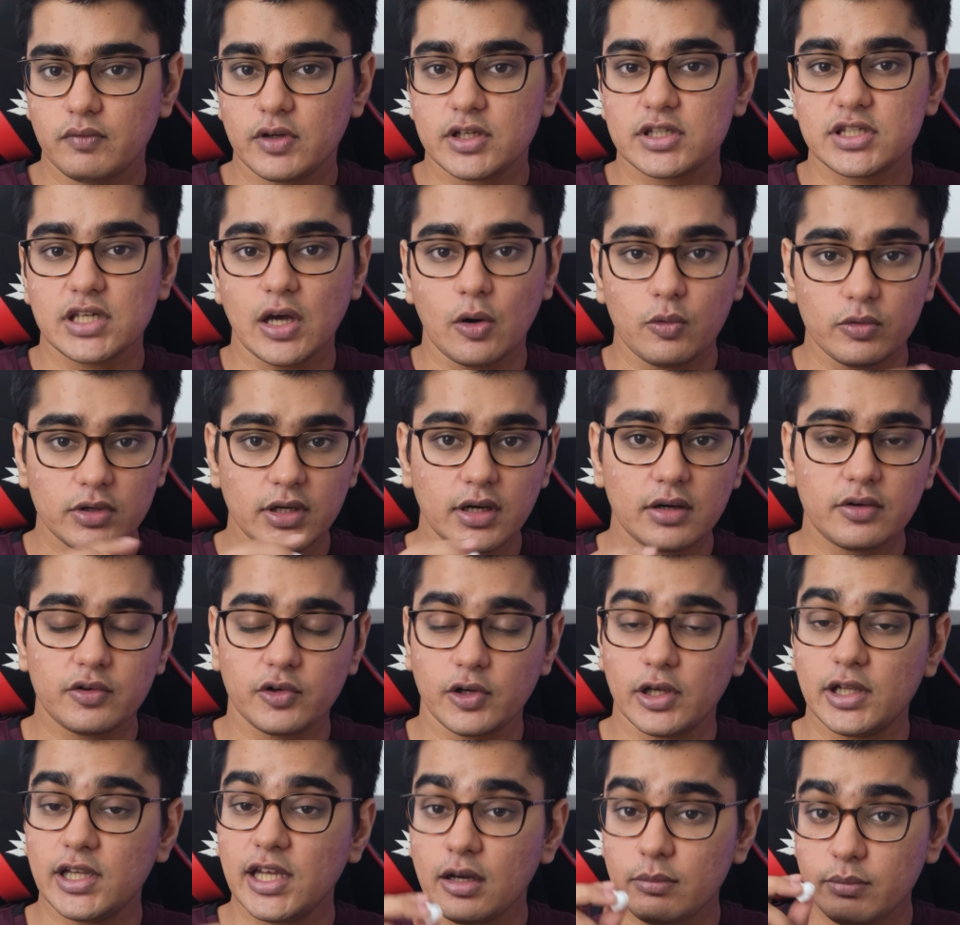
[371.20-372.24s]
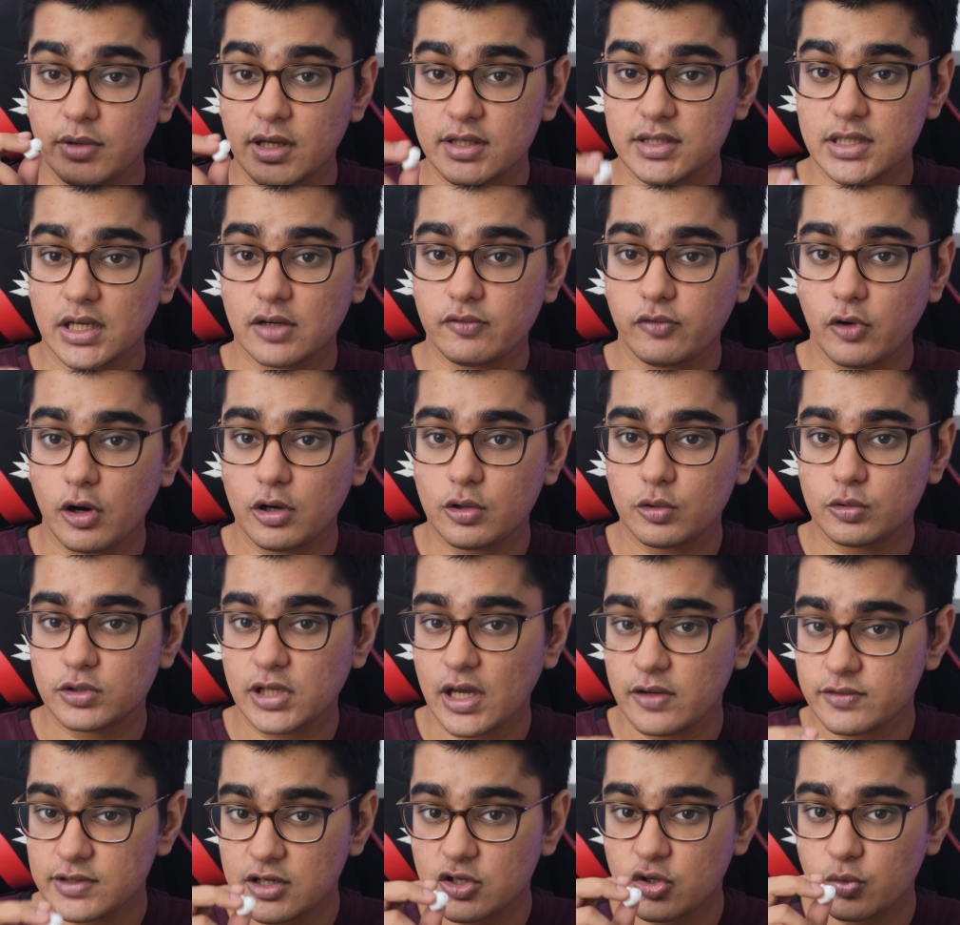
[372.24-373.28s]
which sounded really amazing for
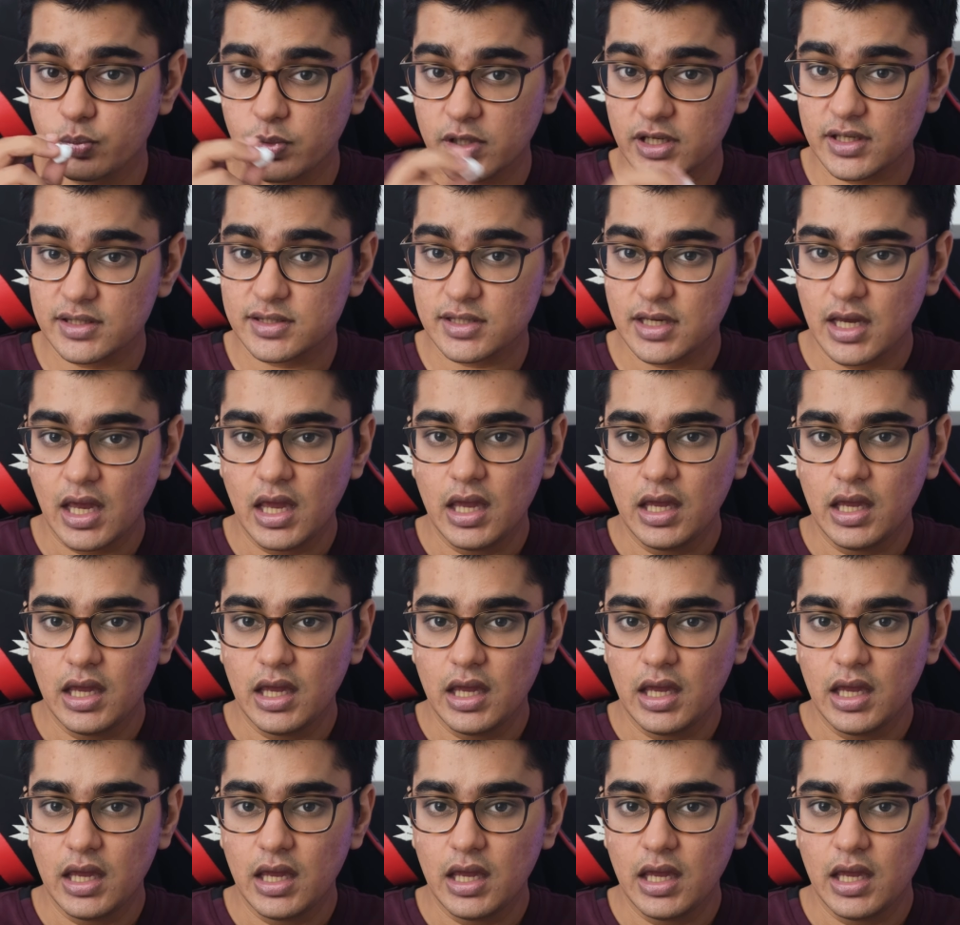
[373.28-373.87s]
2000 rupees